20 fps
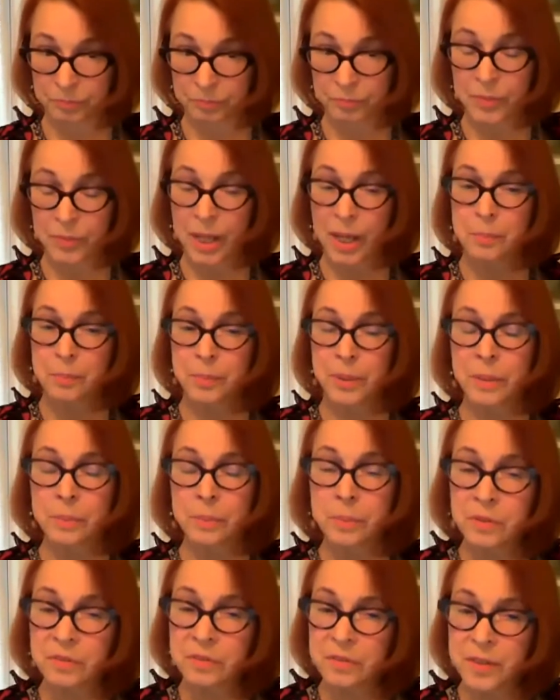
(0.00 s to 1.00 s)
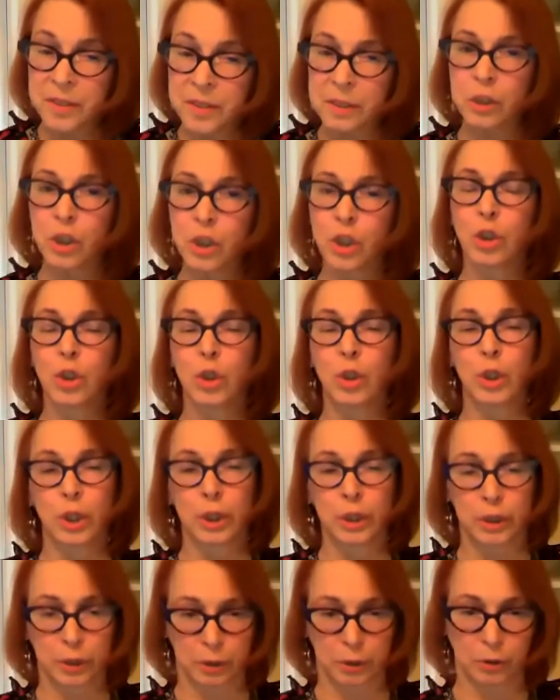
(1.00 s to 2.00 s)
Mm-hmm. People feel
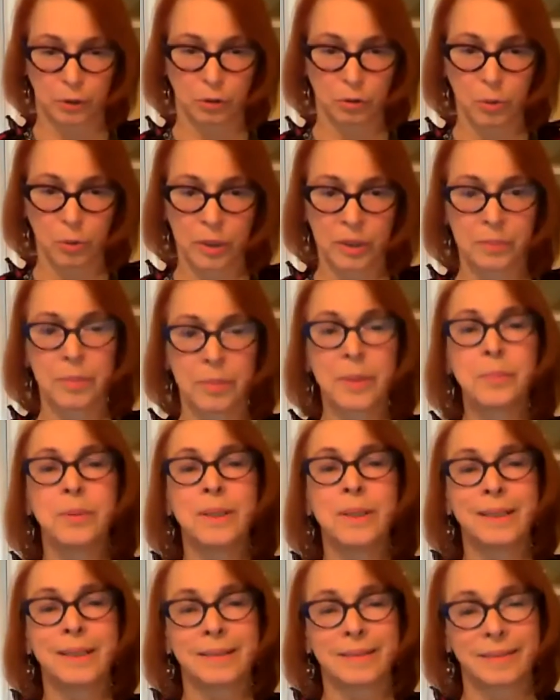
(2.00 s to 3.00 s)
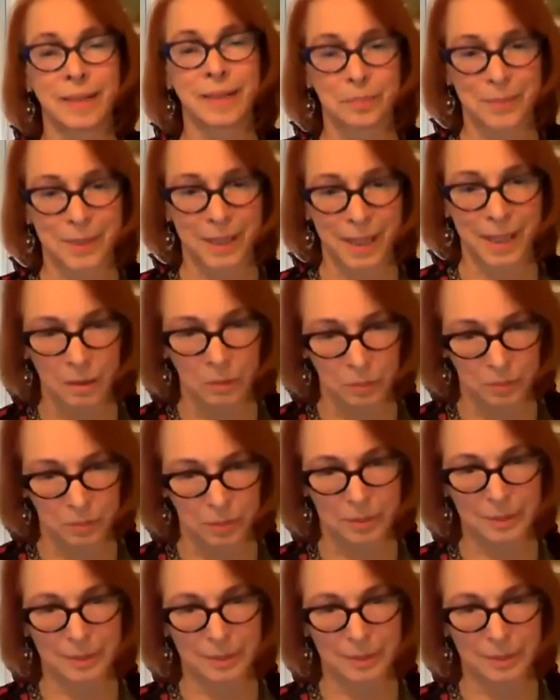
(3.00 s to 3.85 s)
good when people accept help.